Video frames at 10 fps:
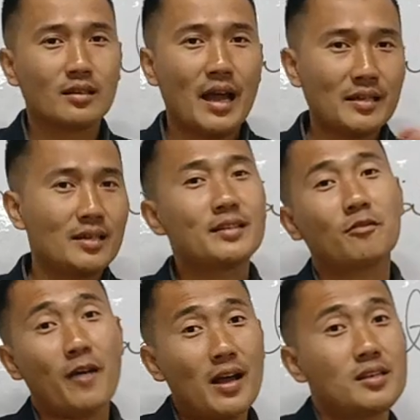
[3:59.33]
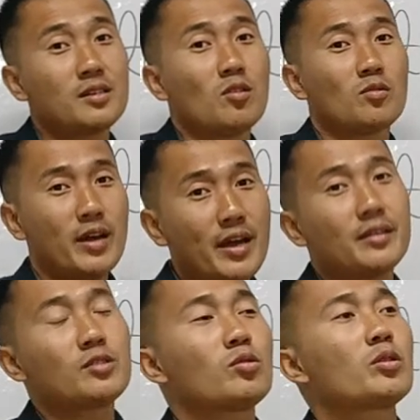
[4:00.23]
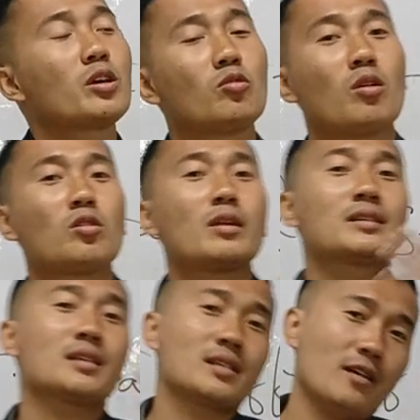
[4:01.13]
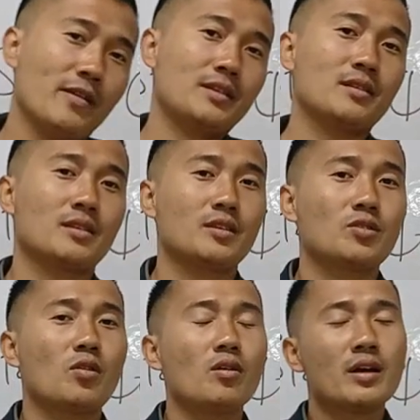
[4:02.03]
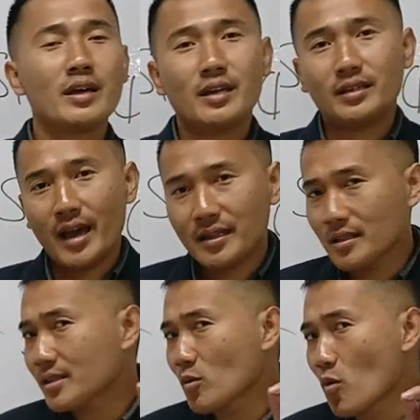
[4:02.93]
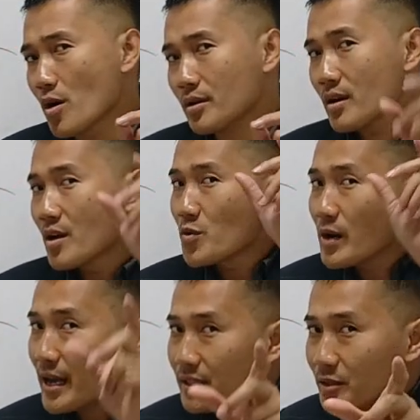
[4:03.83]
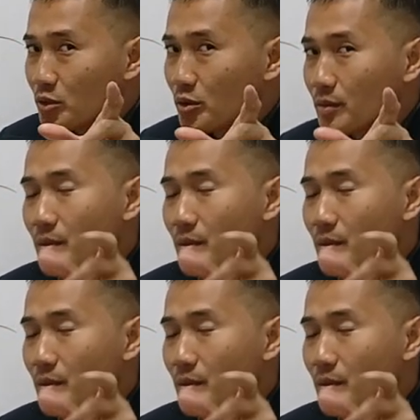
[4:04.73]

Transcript: handling the files and all, right? So you are known as a staff agency. So it handles the work relating to